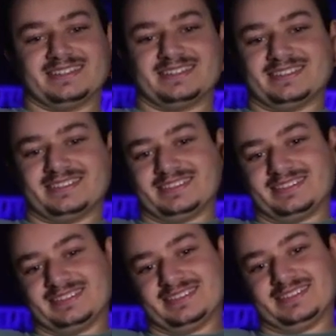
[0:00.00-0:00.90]

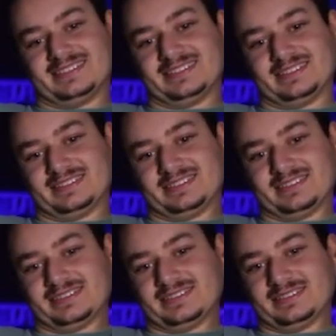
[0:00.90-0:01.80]

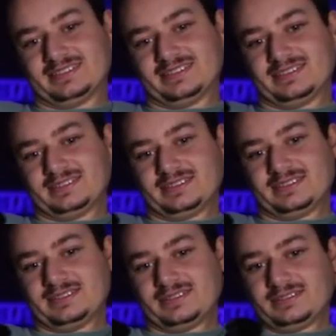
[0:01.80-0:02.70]

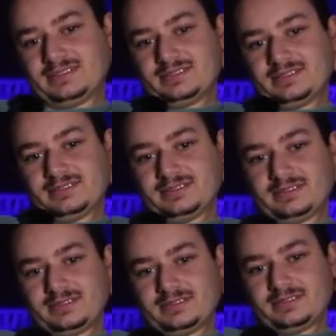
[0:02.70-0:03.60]

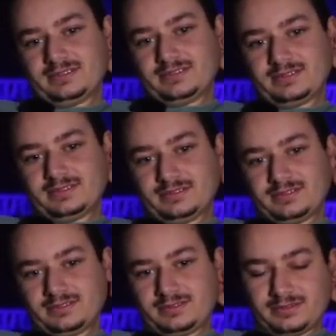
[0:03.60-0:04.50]

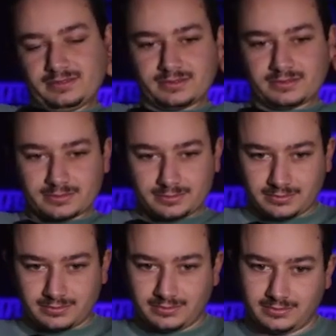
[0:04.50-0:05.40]

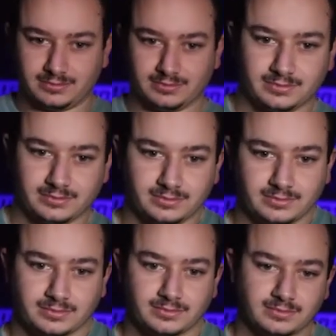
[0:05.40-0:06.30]

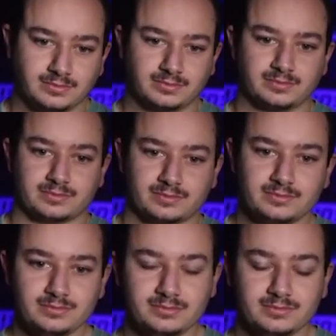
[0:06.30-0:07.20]

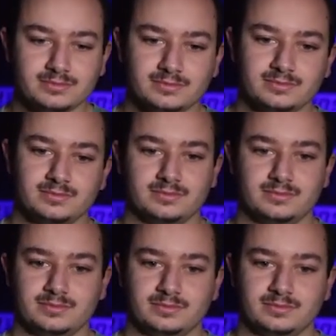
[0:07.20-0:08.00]
(silent)